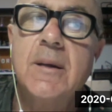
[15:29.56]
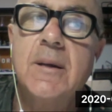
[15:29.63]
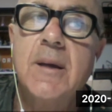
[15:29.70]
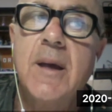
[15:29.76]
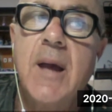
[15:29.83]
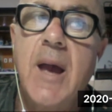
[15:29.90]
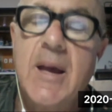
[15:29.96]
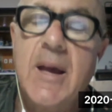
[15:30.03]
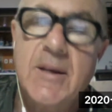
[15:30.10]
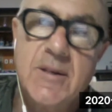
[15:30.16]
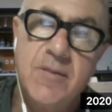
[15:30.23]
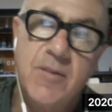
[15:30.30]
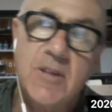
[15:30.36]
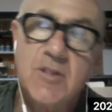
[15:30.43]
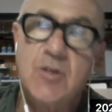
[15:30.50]
And if
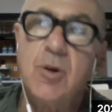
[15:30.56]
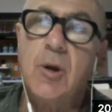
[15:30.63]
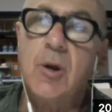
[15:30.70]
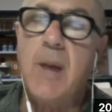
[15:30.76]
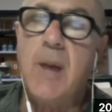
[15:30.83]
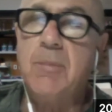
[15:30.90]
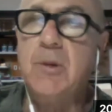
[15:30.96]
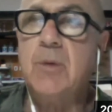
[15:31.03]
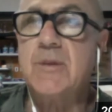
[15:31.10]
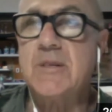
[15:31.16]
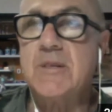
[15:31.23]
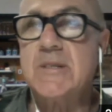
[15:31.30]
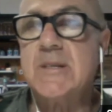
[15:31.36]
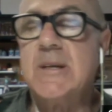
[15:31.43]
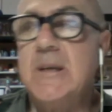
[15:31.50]
that's not happening with the
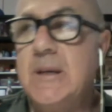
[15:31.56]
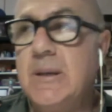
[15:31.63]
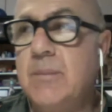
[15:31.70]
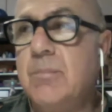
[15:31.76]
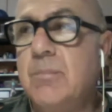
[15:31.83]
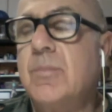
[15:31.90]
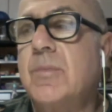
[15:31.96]
team,